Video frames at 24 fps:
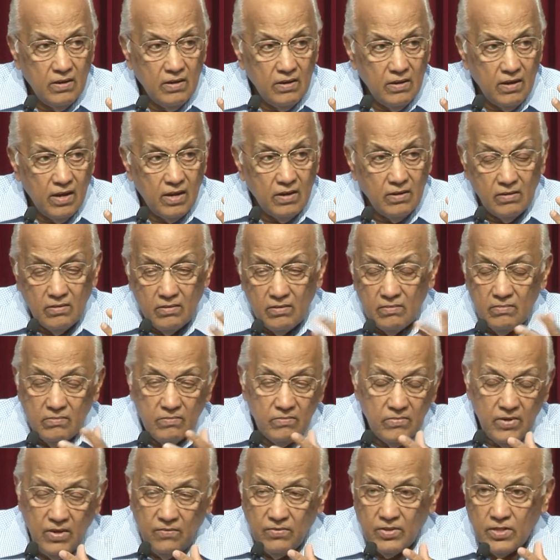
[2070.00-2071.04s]
And
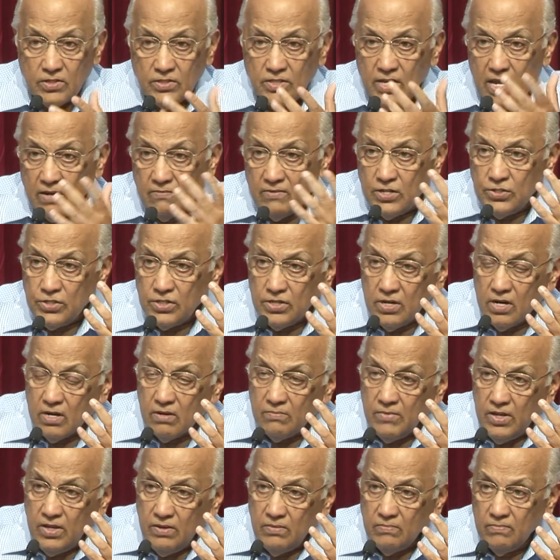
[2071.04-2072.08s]
even the Salvation
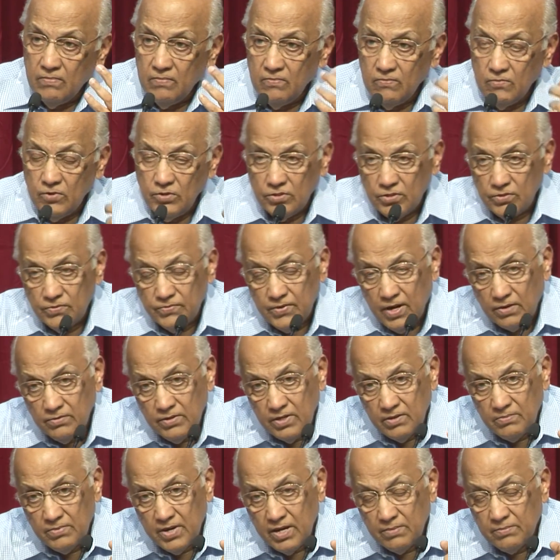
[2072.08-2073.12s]
Army, which was
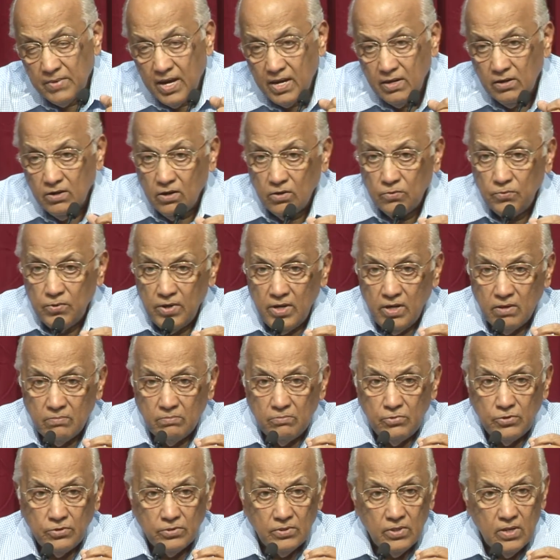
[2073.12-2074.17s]
founded by a man called William
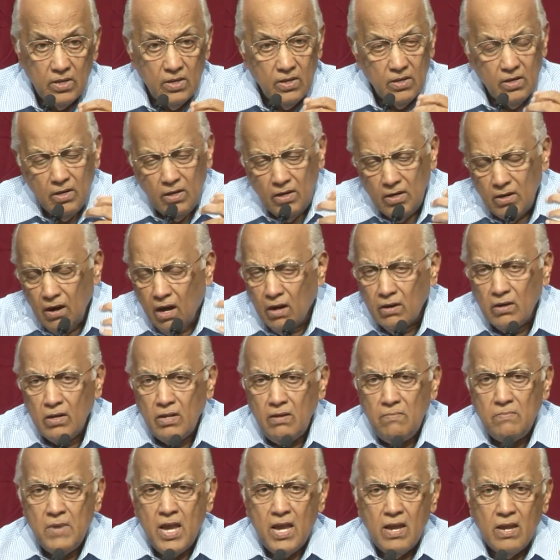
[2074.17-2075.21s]
Booth, godly
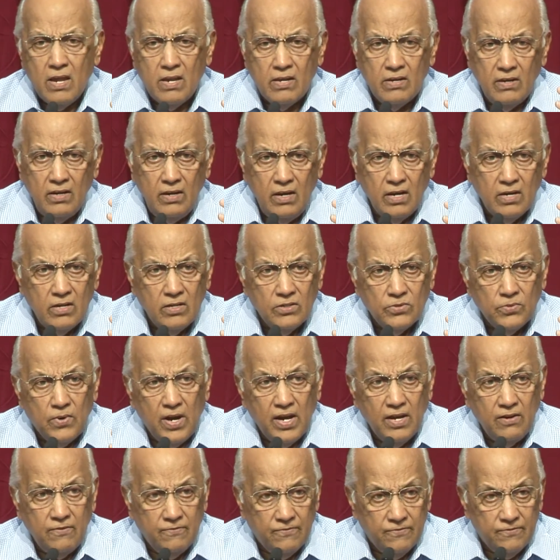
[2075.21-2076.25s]
man, he and his
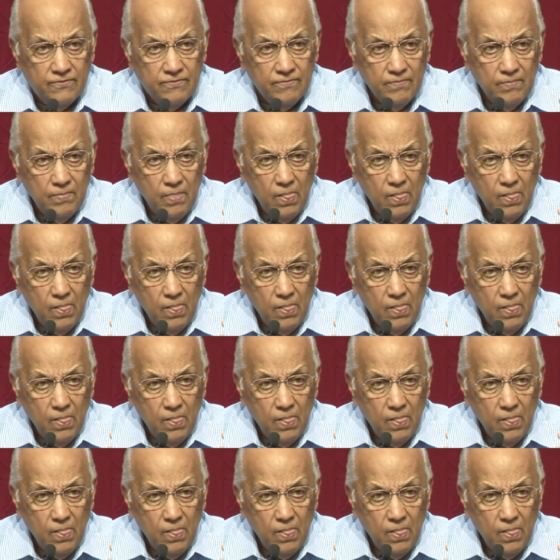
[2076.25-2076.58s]
wife.